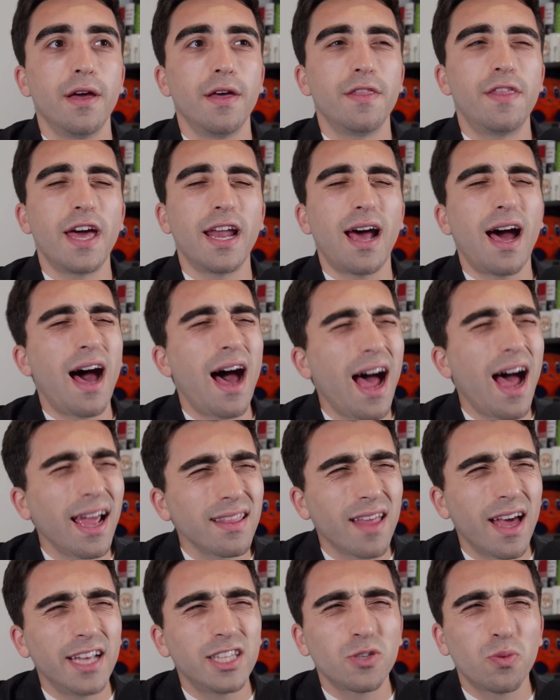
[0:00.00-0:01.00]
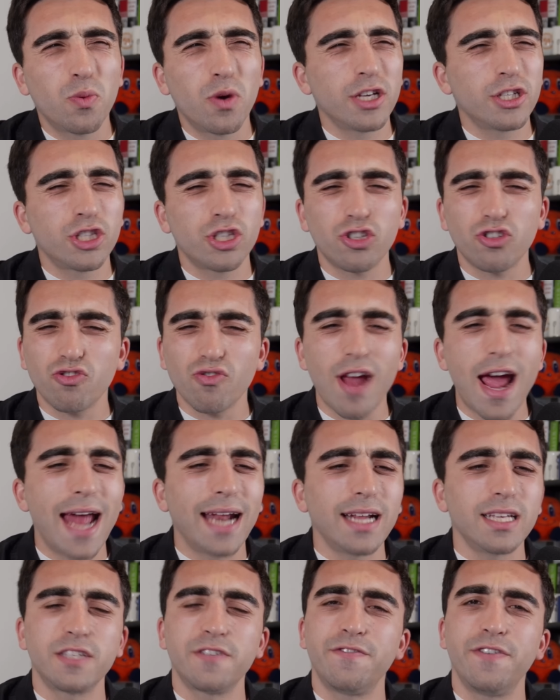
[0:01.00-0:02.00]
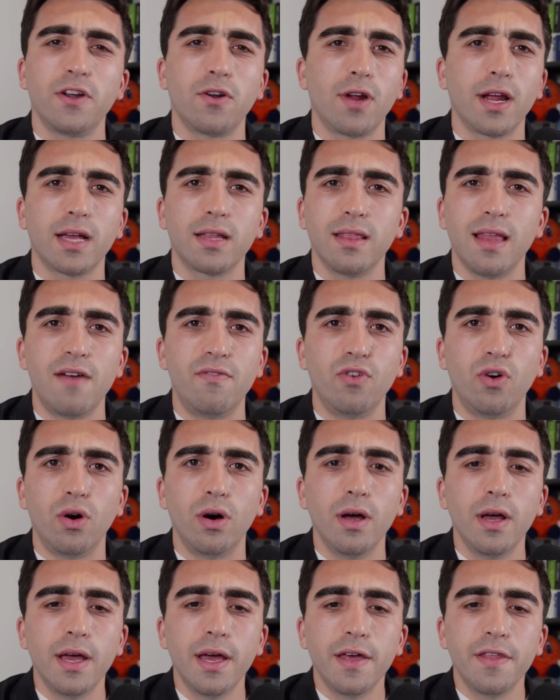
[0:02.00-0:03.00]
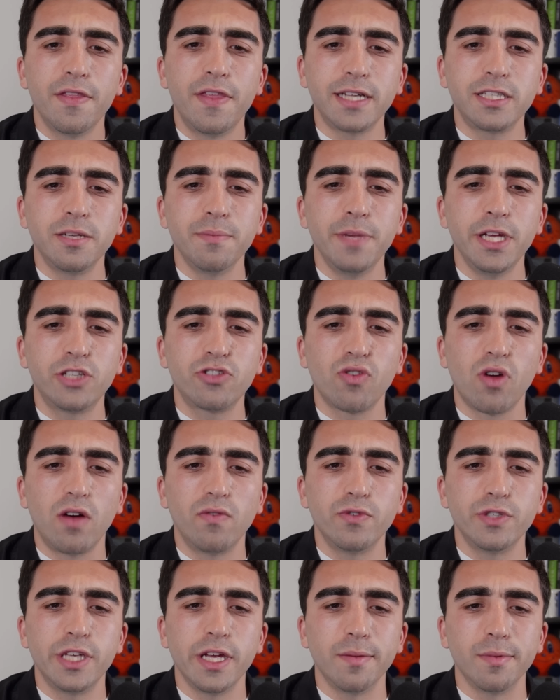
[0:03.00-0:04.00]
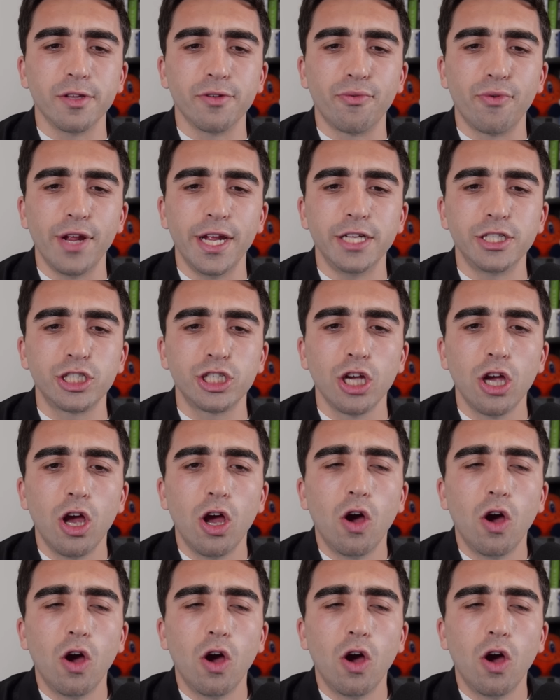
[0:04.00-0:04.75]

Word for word: that highlights what a stratospheric level that Dimitrov was able to reach